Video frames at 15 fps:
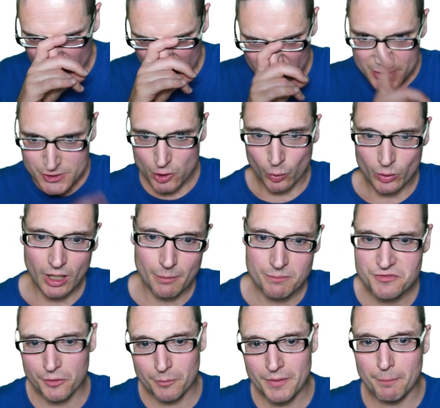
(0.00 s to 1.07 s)
So comes
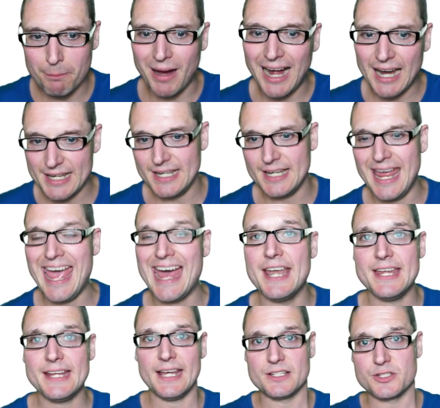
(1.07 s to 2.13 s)
from the body and heading.
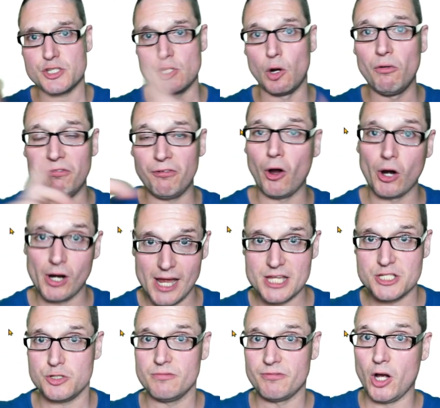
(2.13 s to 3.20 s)
And so far as
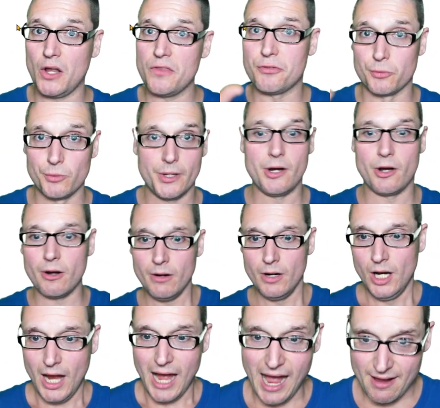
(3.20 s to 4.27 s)
you've gone through here,
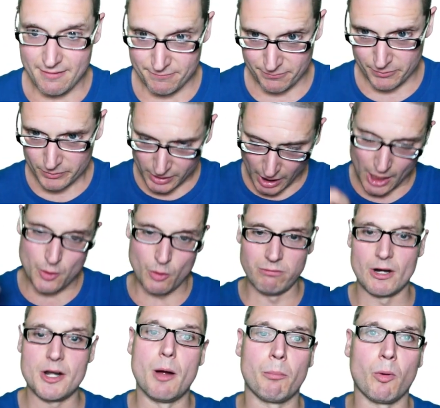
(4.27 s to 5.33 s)
I've gone over
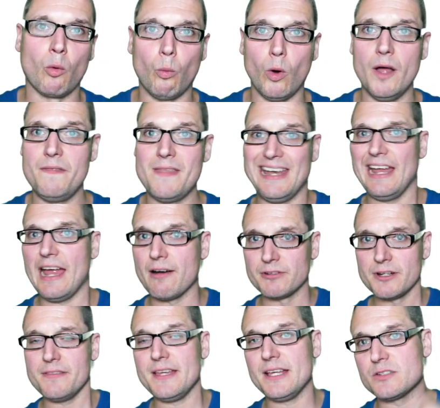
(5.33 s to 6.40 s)
number one that
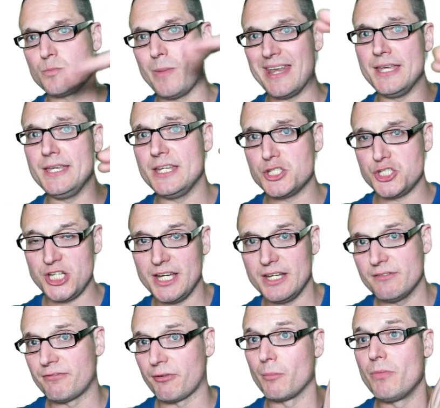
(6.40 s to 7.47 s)
everything has been initiated
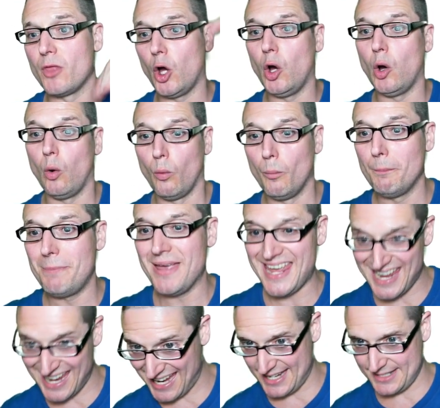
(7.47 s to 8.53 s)
from the home
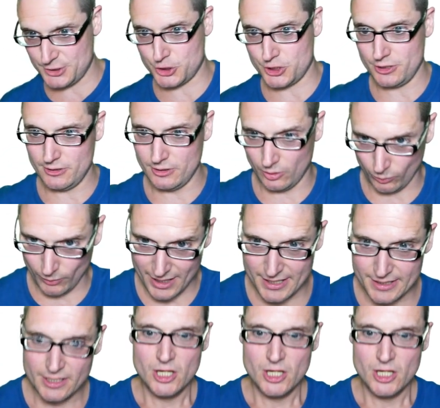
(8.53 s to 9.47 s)
page. All right.